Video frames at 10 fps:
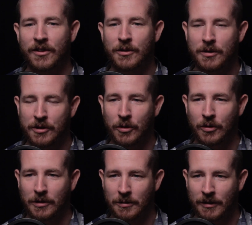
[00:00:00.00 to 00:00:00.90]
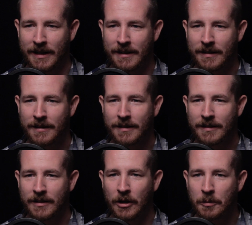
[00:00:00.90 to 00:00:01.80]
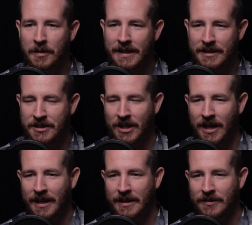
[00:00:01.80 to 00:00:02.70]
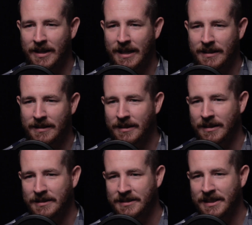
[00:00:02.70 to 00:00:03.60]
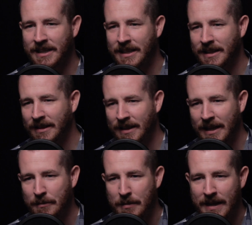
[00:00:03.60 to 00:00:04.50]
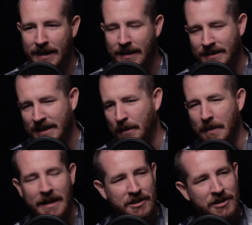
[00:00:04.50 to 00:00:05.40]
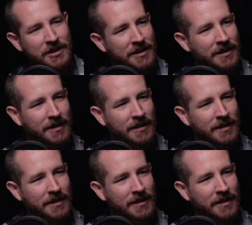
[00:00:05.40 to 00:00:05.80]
is filled with cool, right? The opening shot of that city they had made. Is that a miniature?